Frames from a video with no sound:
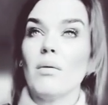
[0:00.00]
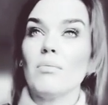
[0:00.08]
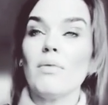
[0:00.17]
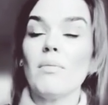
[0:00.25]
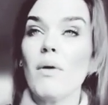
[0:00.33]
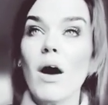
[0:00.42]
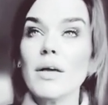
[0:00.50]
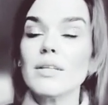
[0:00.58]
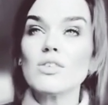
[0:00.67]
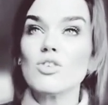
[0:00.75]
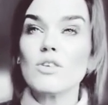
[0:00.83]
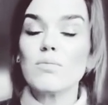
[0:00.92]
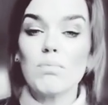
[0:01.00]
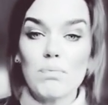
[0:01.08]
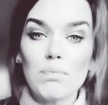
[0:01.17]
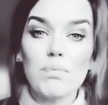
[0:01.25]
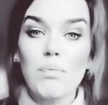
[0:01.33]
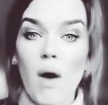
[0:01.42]
my mind's just
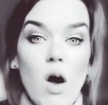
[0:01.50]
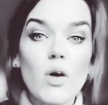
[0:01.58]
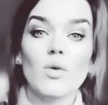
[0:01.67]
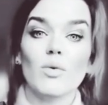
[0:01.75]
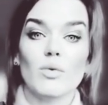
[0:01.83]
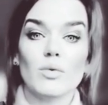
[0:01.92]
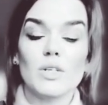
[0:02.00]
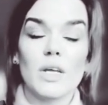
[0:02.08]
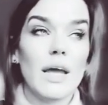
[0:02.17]
boggled